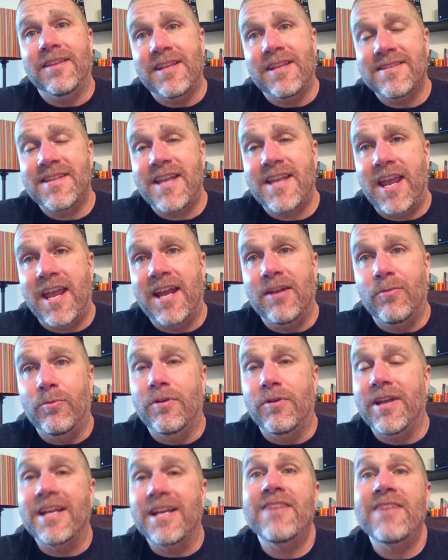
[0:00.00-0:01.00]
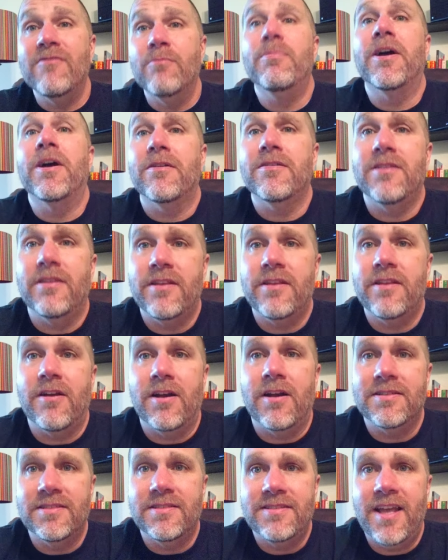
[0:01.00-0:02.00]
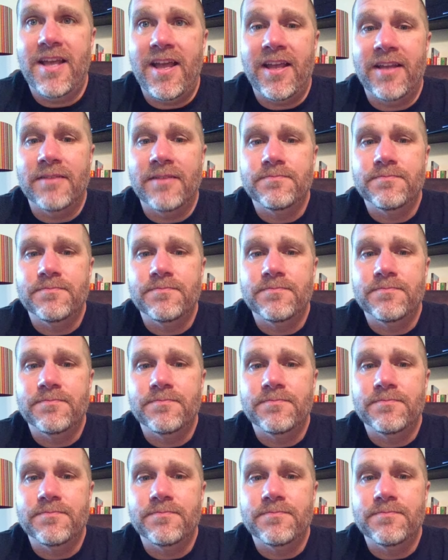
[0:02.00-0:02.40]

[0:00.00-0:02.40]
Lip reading: things can and will get even better than they are today.